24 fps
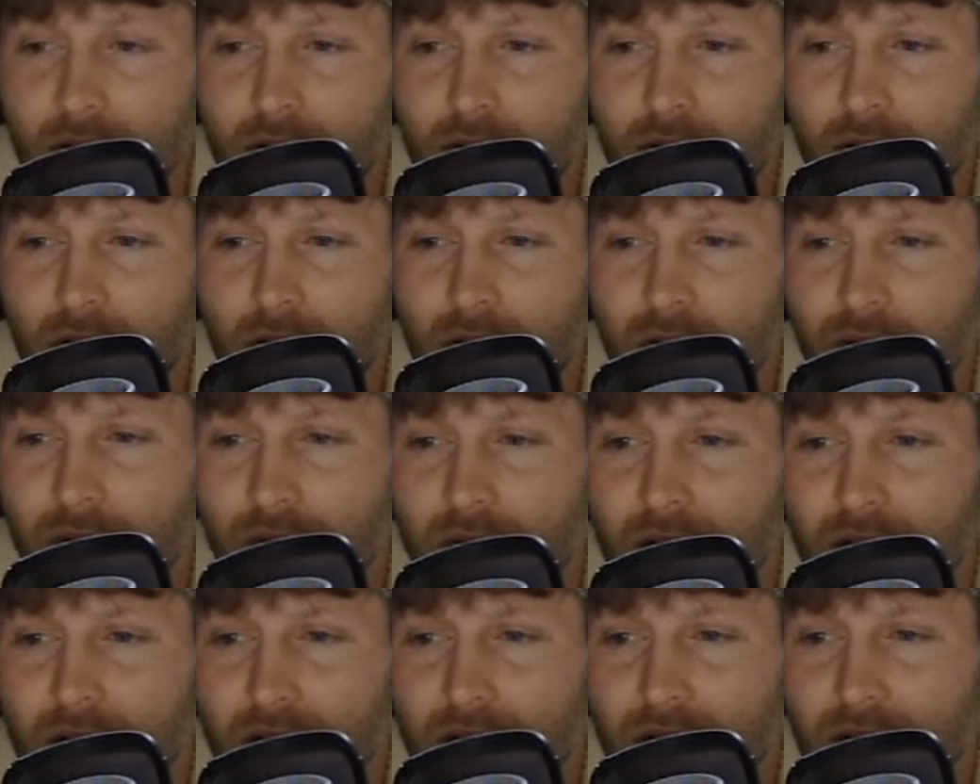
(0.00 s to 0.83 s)
And this
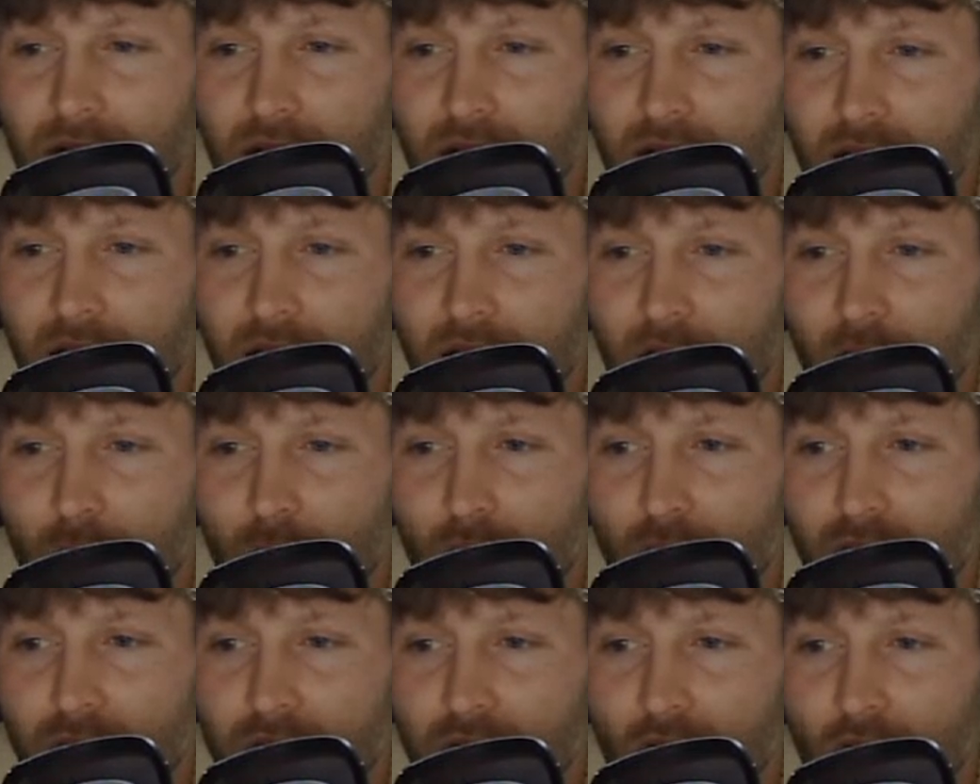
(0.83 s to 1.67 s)
is a Cowboys
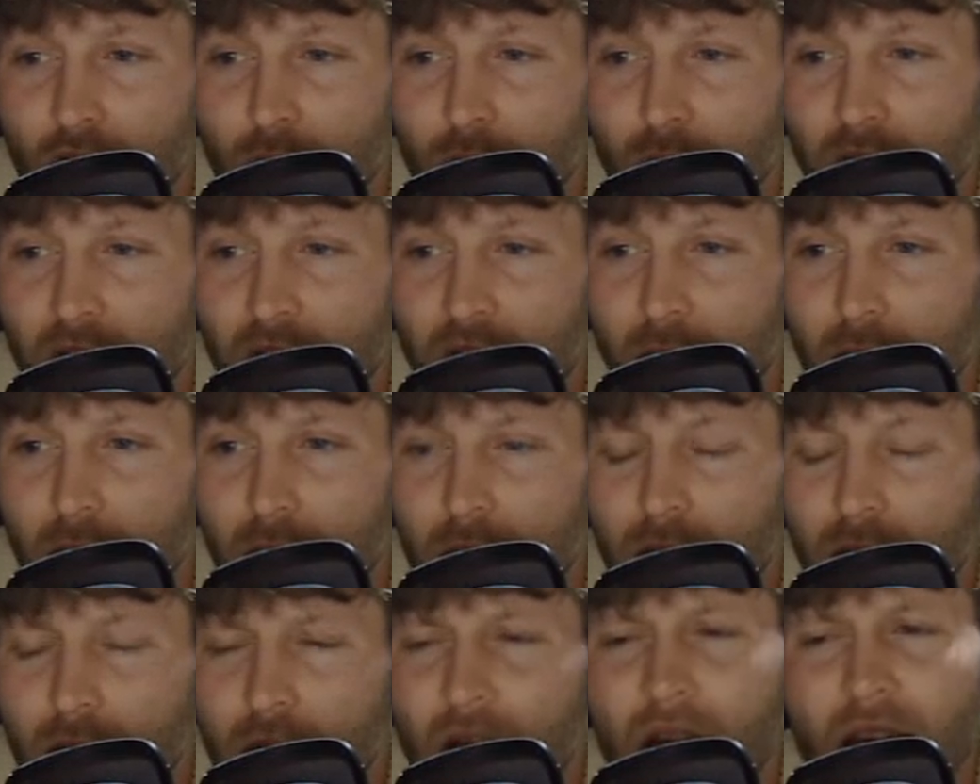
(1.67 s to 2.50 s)
home game.
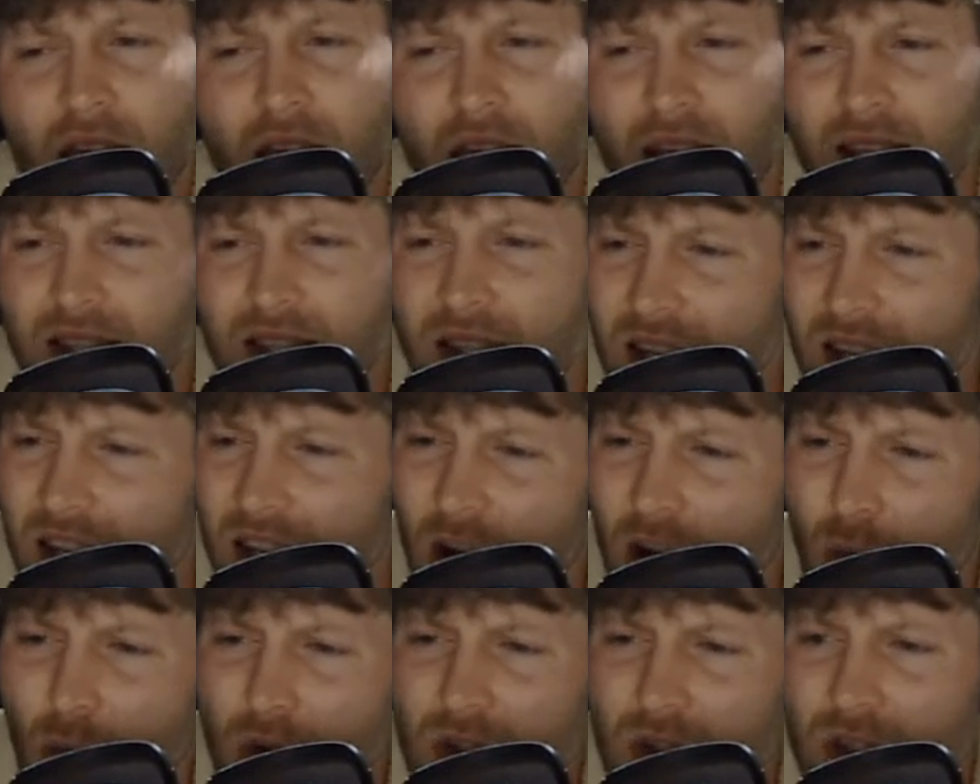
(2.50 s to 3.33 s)
Is it a
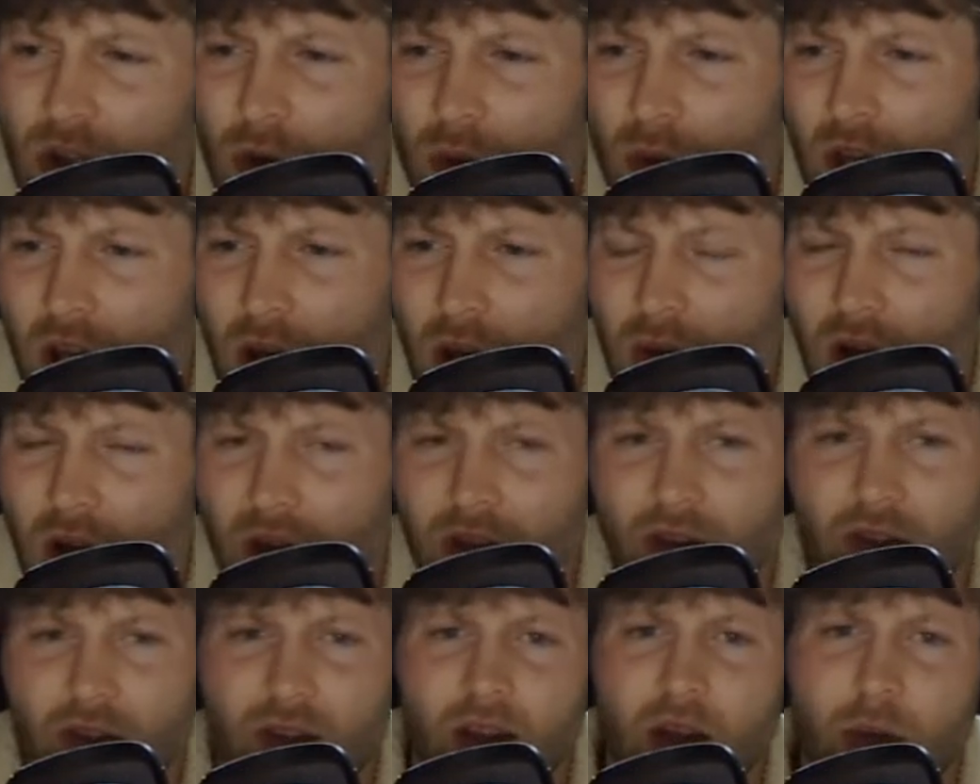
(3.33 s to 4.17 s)
Cowboys home game? I thought that
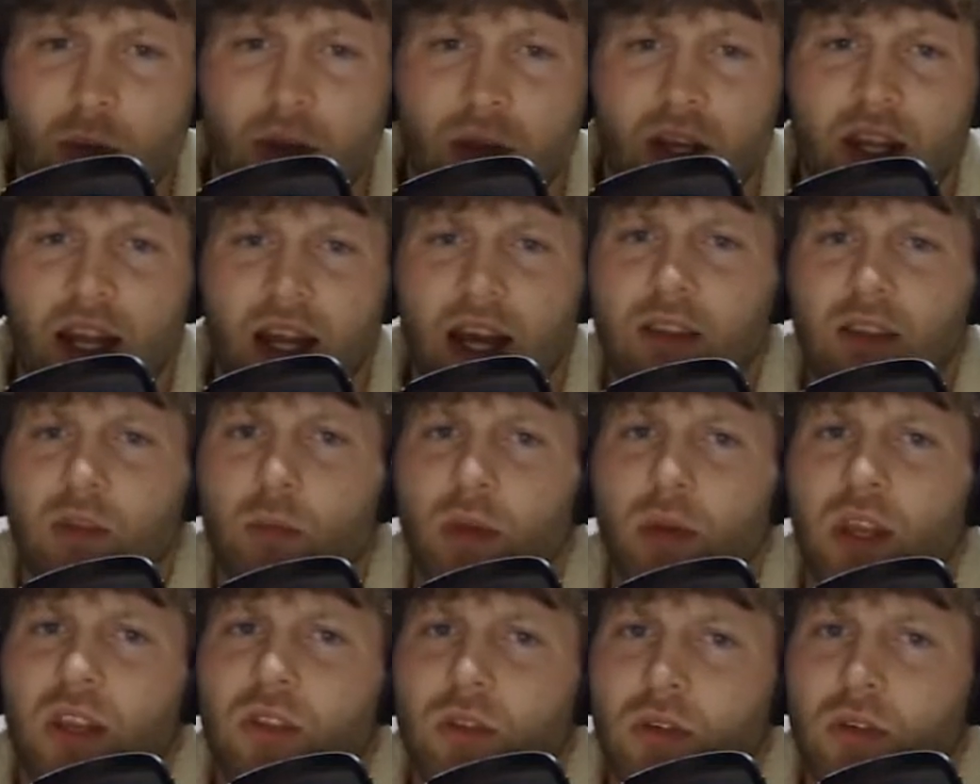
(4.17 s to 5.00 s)
they played at the
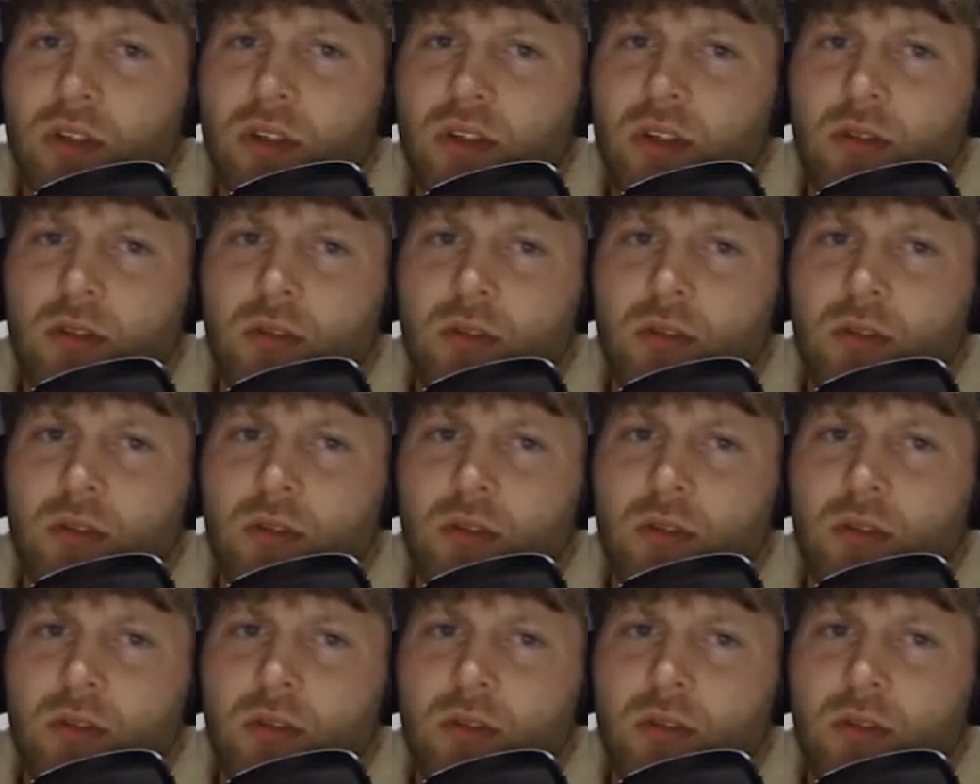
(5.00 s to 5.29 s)
Panthers.